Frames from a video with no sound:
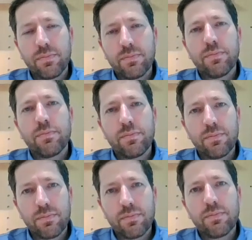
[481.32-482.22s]

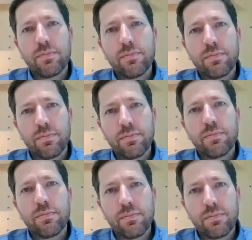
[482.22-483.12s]

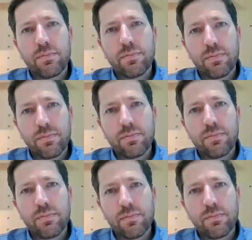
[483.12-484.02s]

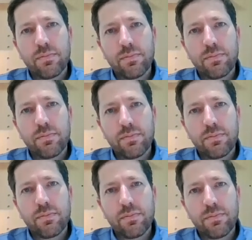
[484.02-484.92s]
No words are spoken by the person on screen.